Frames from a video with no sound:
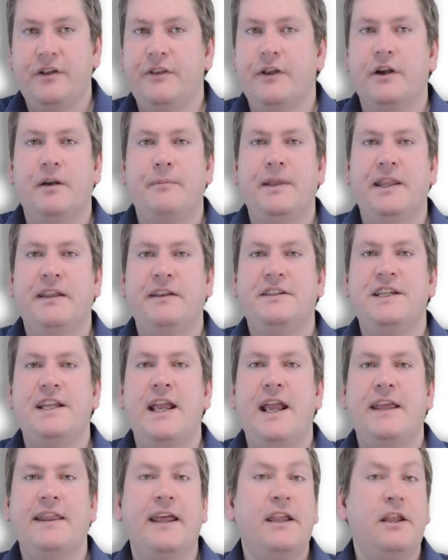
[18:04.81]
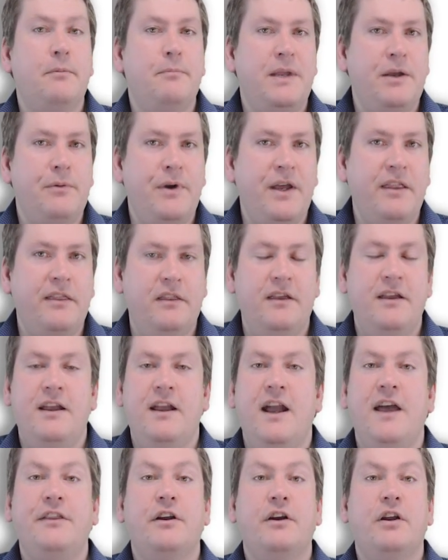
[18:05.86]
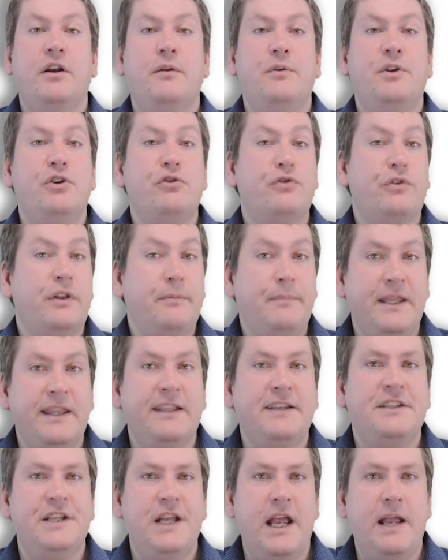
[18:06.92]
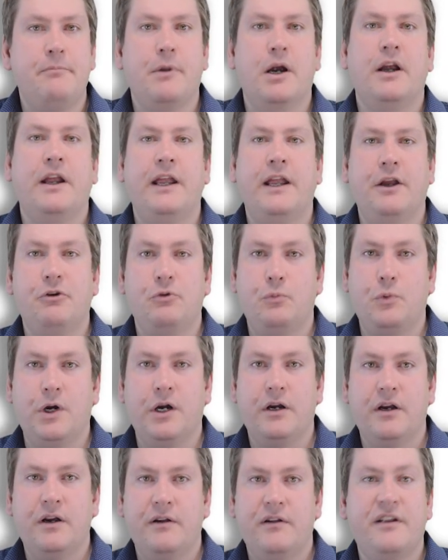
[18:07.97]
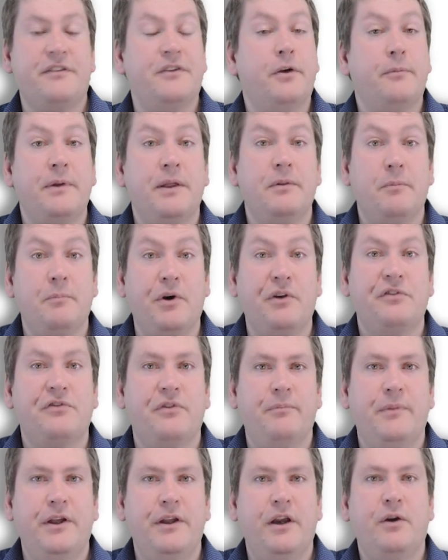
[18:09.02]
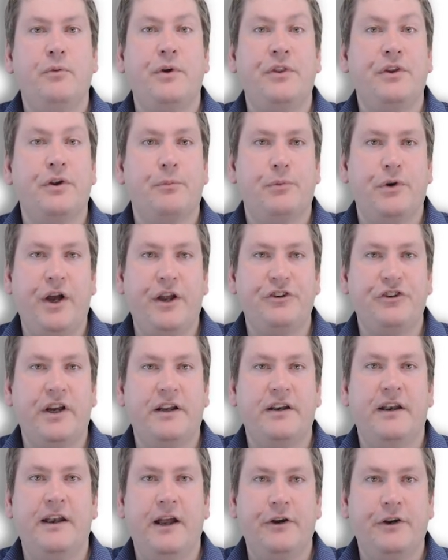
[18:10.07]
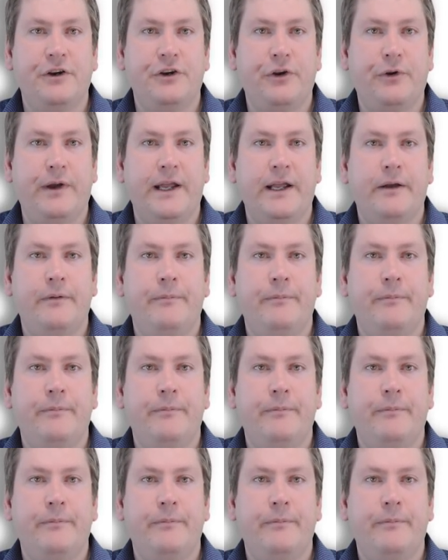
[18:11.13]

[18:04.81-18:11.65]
They're going to be the TA that you meet with, and they're going to usually be the TA marking your work, because they'll be the most familiar with your project and how you're doing.